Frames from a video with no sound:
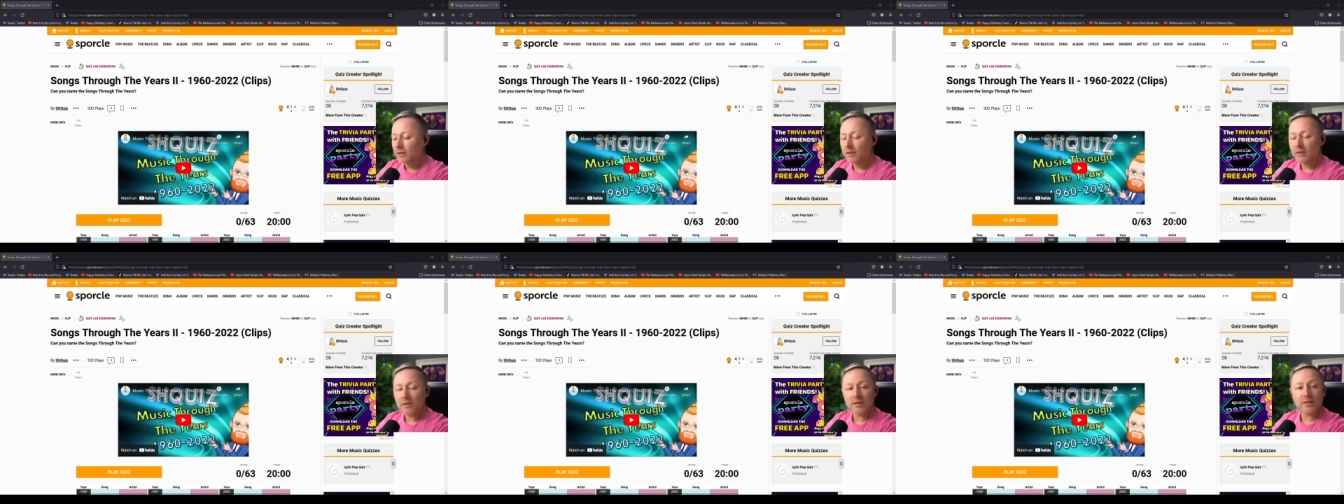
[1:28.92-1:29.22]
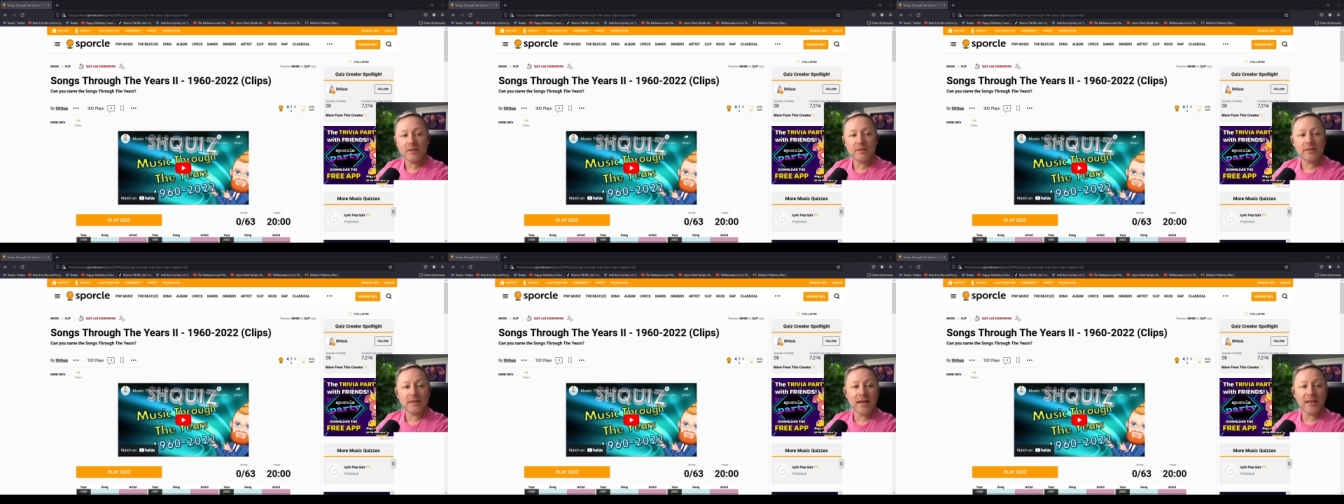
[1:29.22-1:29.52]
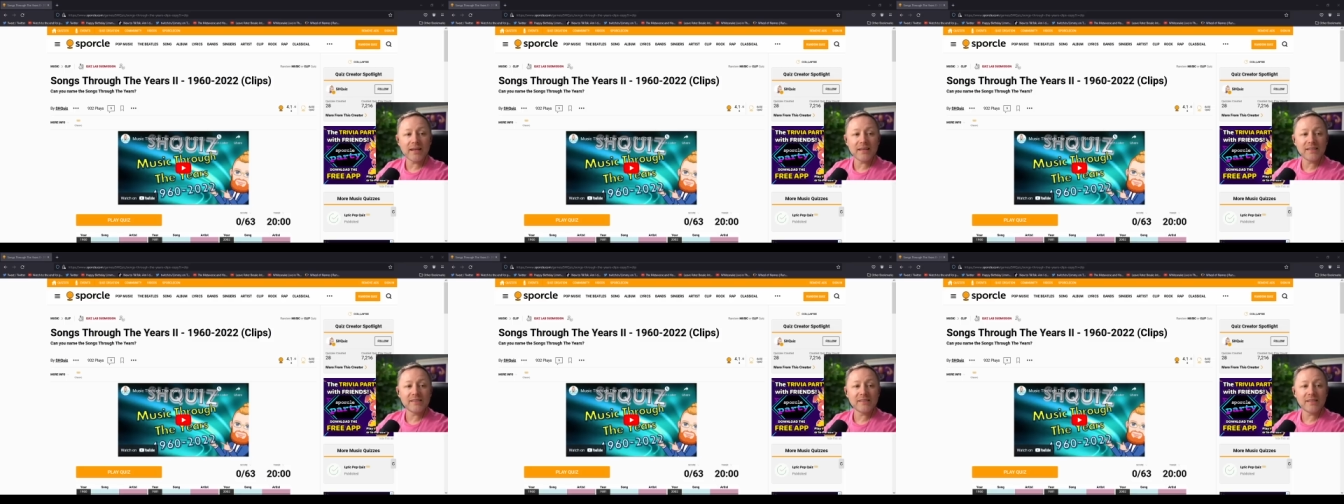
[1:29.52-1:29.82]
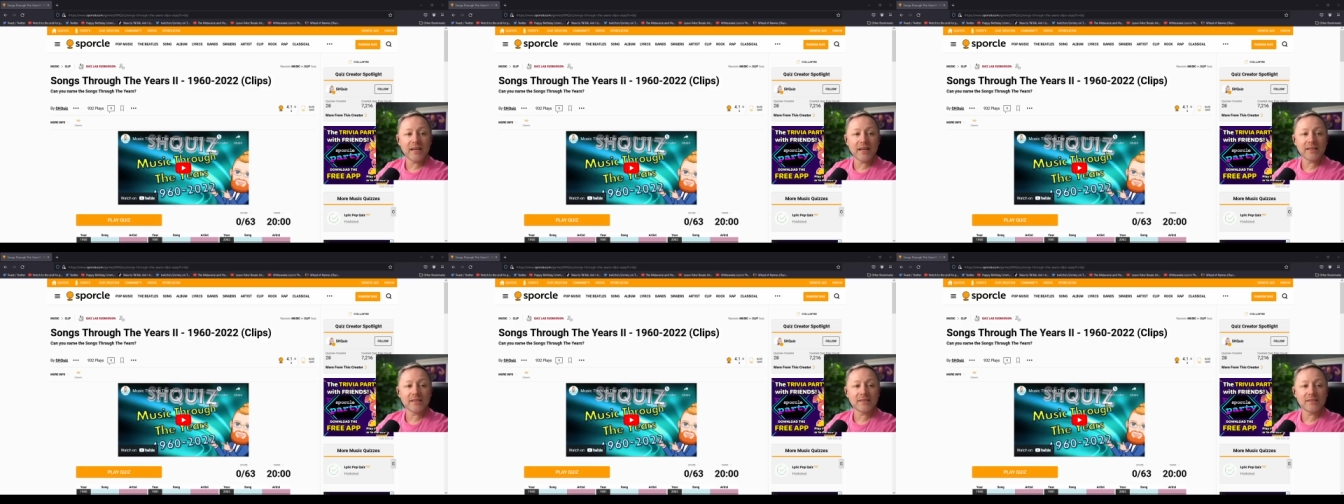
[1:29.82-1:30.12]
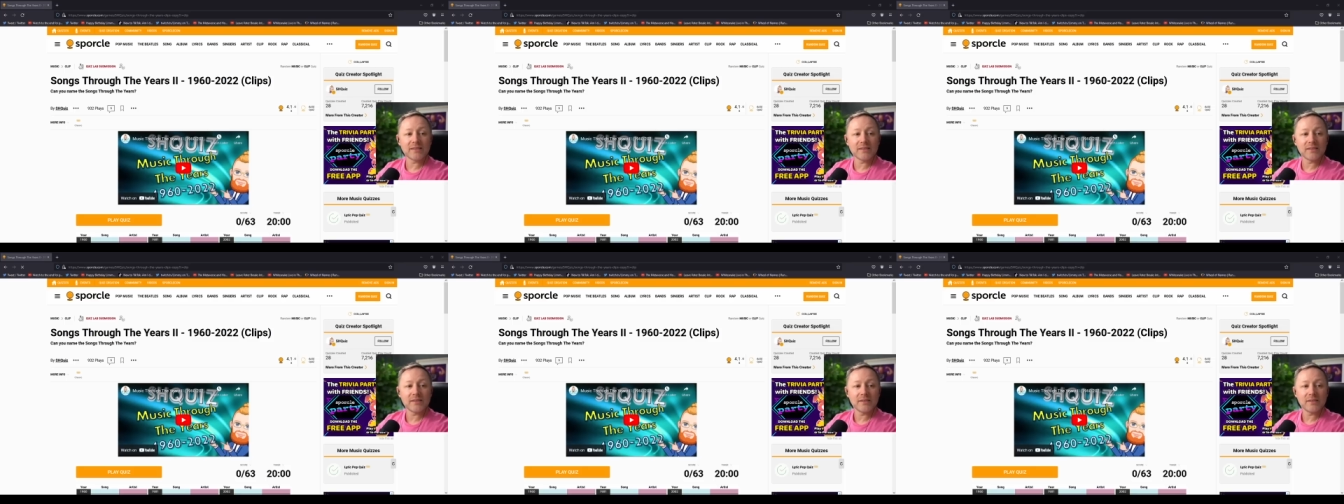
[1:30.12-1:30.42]

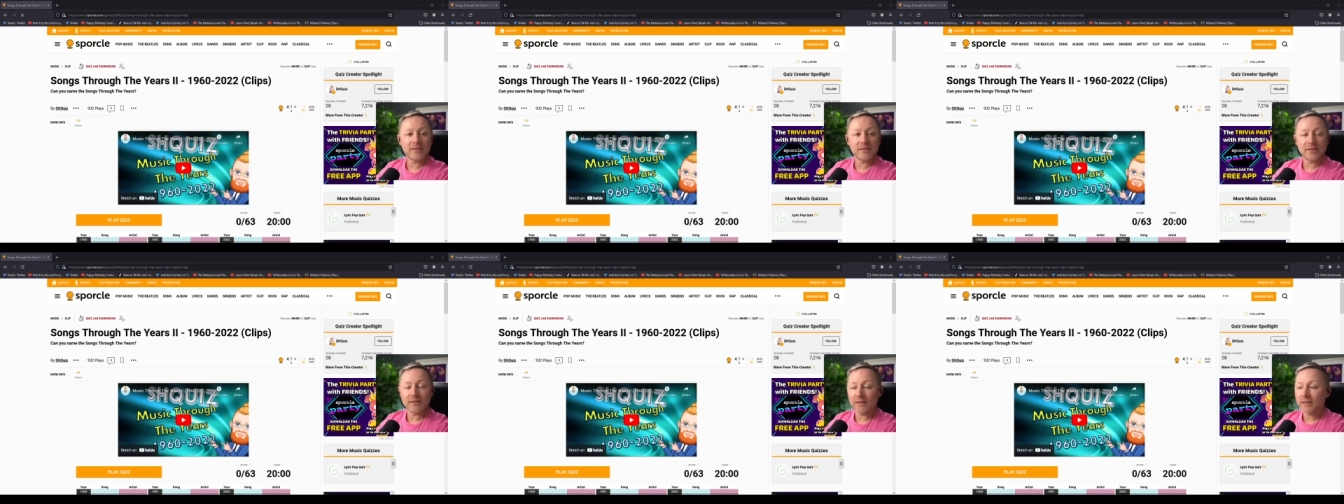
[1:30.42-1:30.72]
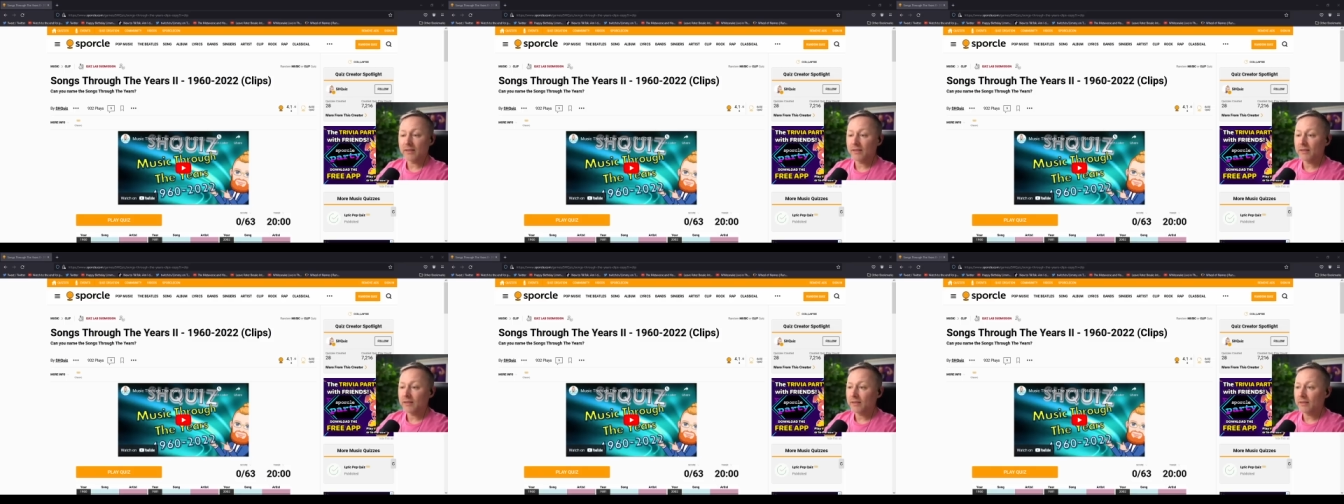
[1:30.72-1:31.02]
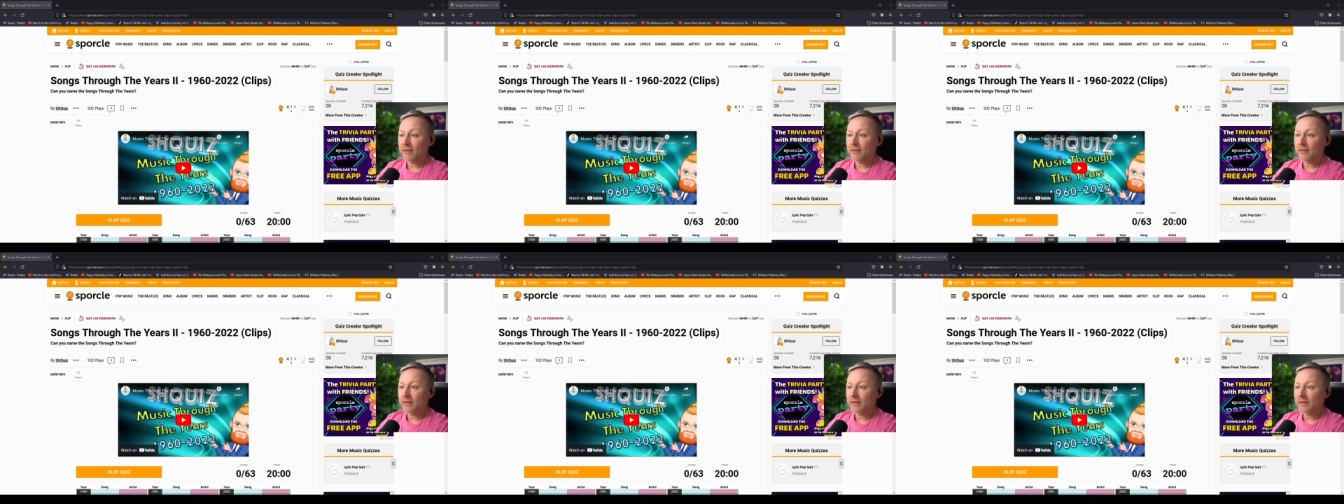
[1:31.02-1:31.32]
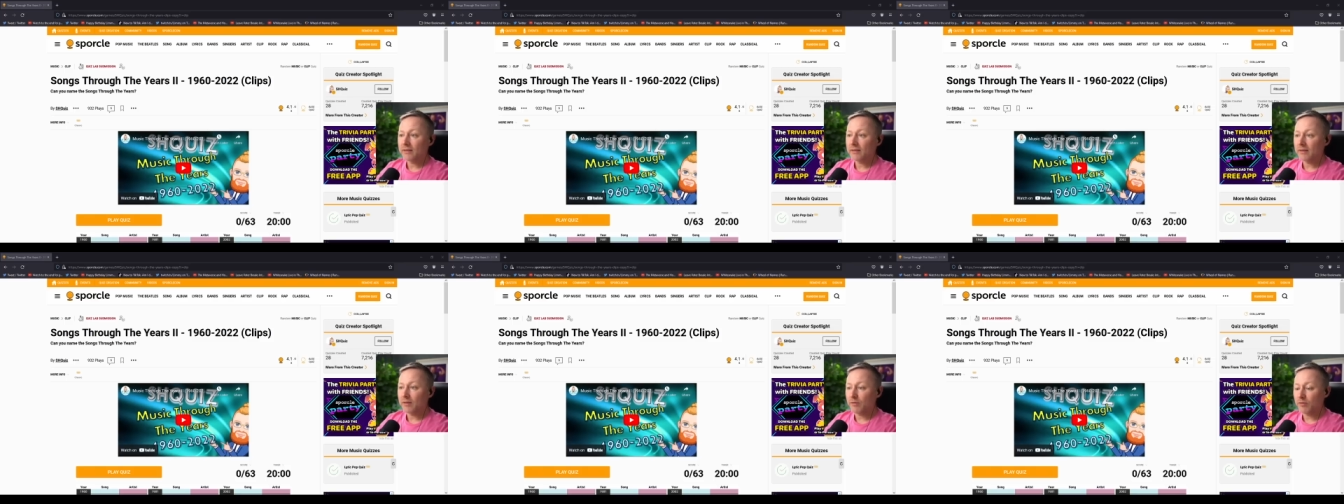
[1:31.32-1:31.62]
thirty-six to...